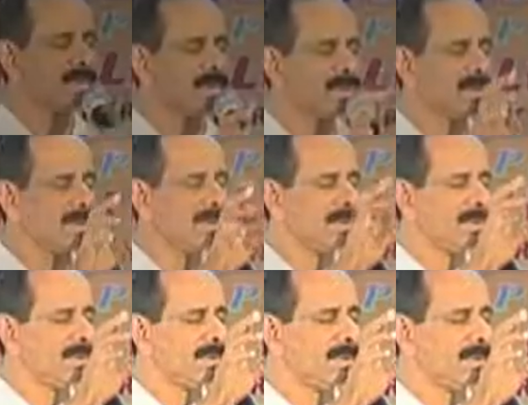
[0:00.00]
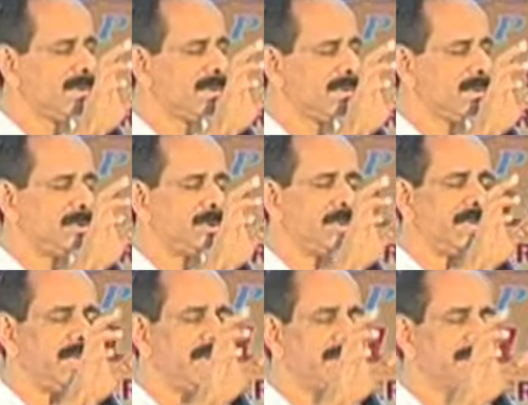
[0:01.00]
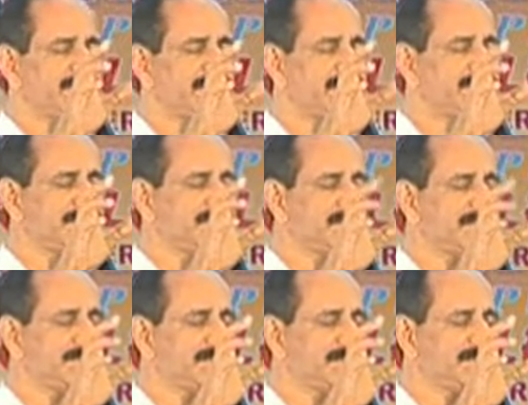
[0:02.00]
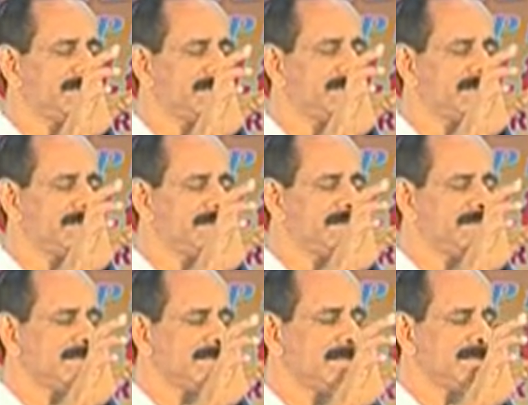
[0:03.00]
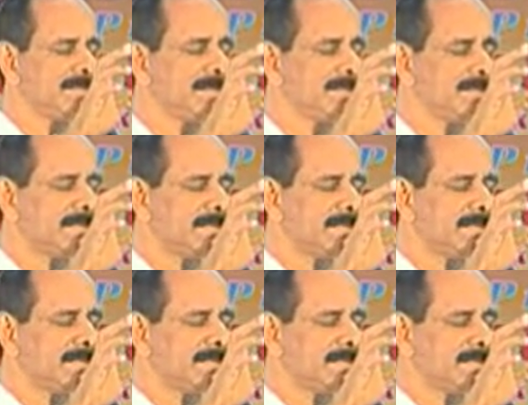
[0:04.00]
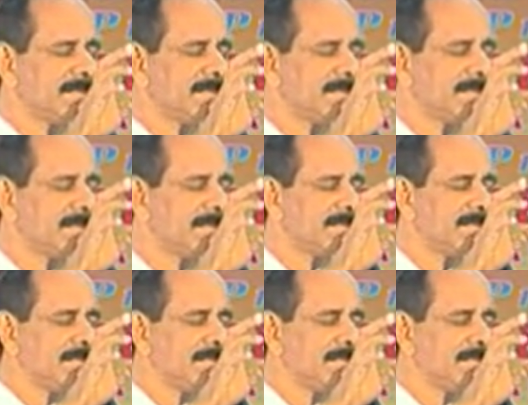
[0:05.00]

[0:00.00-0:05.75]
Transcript: (no one is talking)